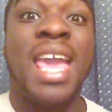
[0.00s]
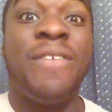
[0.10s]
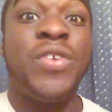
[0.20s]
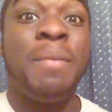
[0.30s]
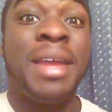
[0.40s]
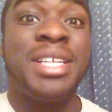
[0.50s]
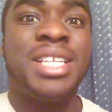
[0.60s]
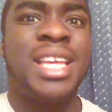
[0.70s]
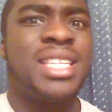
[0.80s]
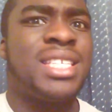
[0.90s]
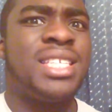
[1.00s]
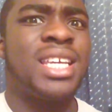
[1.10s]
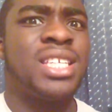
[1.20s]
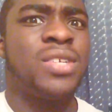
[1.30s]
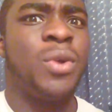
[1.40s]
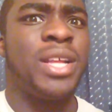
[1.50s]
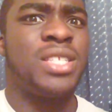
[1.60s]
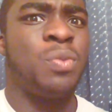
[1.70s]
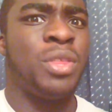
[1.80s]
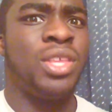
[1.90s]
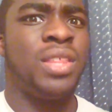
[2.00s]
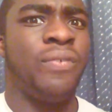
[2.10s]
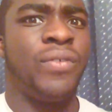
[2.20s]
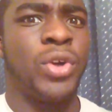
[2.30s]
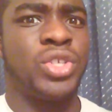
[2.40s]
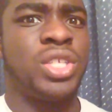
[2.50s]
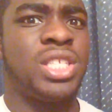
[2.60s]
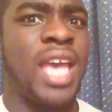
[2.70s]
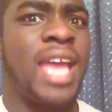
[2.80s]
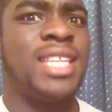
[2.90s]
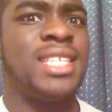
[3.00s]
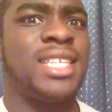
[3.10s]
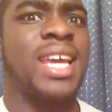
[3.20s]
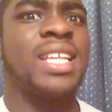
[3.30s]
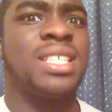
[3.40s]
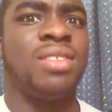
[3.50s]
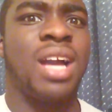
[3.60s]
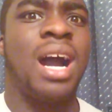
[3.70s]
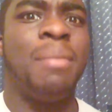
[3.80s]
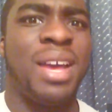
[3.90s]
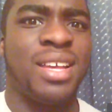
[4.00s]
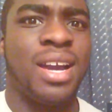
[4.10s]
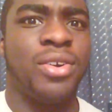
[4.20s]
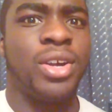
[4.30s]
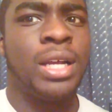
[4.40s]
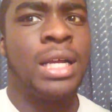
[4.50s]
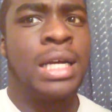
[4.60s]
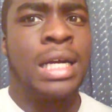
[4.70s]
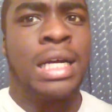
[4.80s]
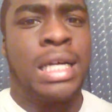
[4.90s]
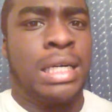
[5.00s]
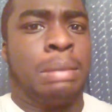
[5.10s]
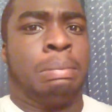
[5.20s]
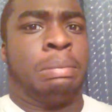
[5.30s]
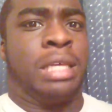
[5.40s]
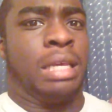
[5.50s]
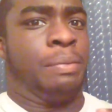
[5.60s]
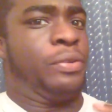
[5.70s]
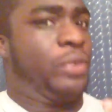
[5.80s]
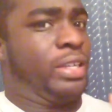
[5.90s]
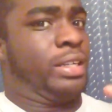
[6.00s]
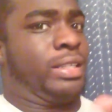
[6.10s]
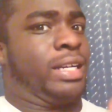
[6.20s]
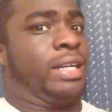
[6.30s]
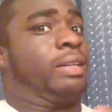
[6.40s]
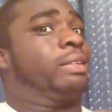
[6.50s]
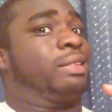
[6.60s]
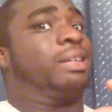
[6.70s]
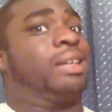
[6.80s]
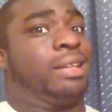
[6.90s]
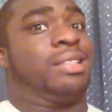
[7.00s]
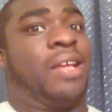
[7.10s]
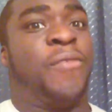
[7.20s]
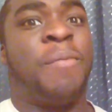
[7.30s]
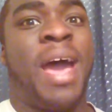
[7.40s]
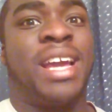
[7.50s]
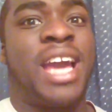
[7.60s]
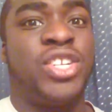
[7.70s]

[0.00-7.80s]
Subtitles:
If you manage to get 6 crits within the first 10 seconds of the combat encounter, maybe you need to dial a lot of stuff back,